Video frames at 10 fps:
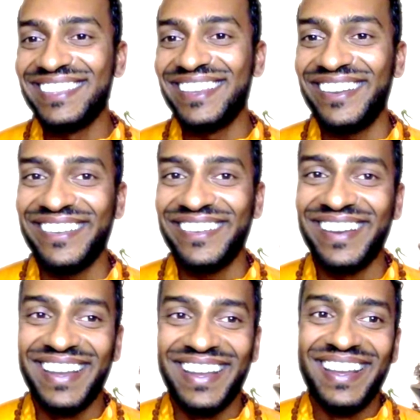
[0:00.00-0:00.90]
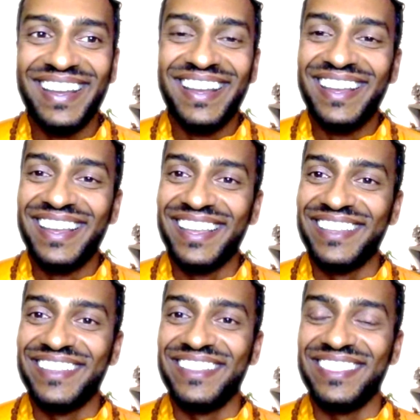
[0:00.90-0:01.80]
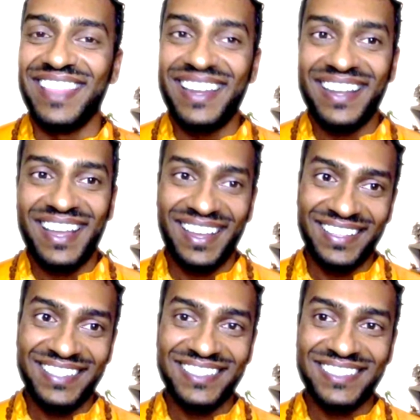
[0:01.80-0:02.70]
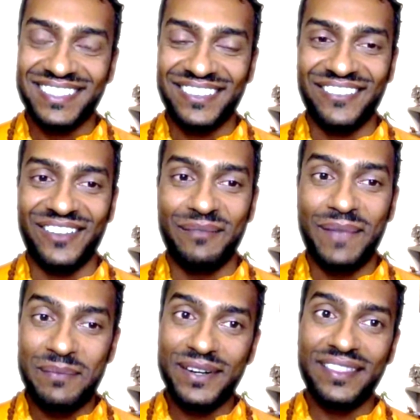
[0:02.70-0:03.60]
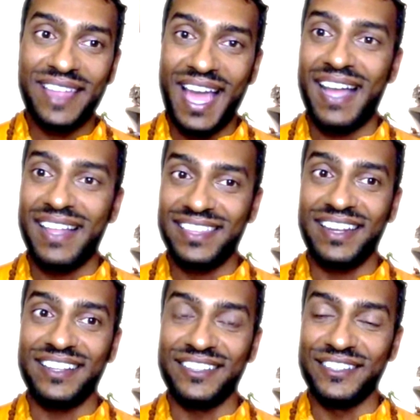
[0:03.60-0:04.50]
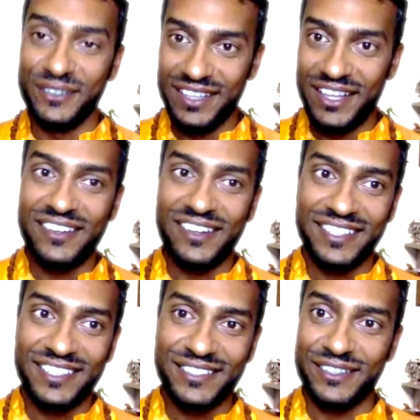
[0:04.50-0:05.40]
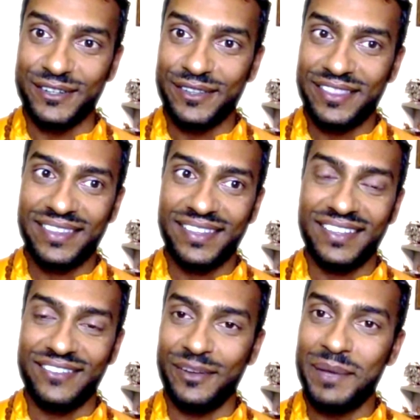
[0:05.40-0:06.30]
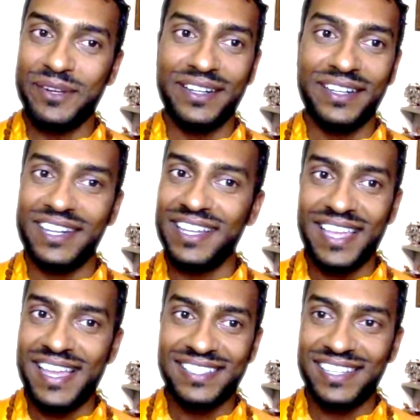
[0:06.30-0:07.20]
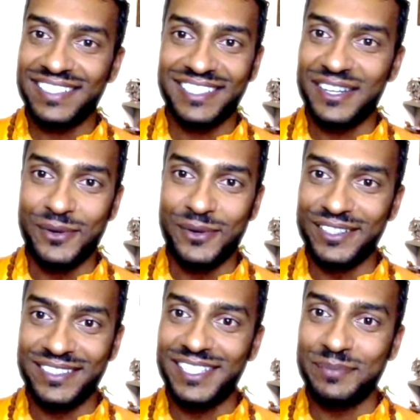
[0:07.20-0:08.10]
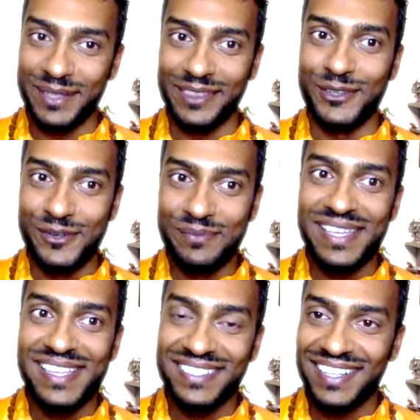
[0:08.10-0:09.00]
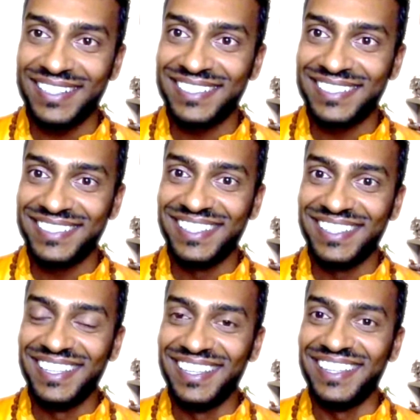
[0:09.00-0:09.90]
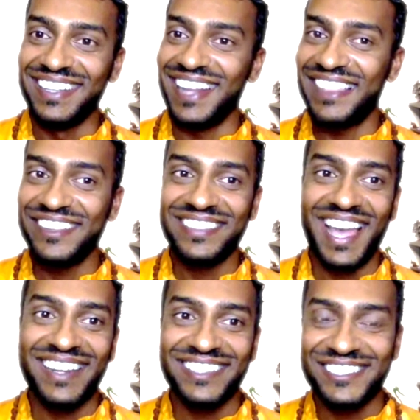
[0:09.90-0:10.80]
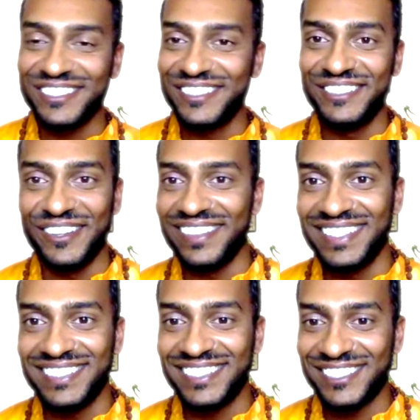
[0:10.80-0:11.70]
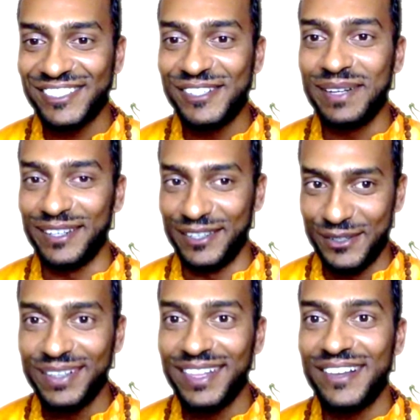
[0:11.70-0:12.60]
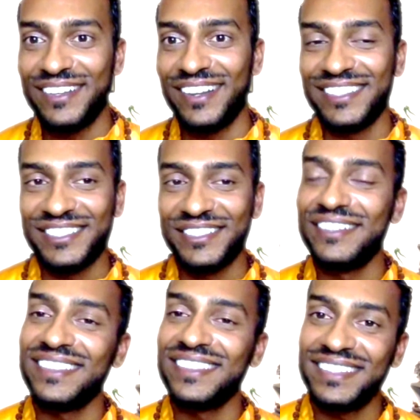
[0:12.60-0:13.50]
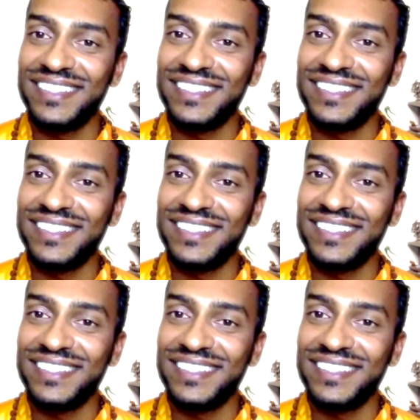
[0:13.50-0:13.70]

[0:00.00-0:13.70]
So let us remember that you alone are the truth. Remember, na ye such, na wo such, but tum hi such. Neither that is true nor this is true, but you alone are the truth.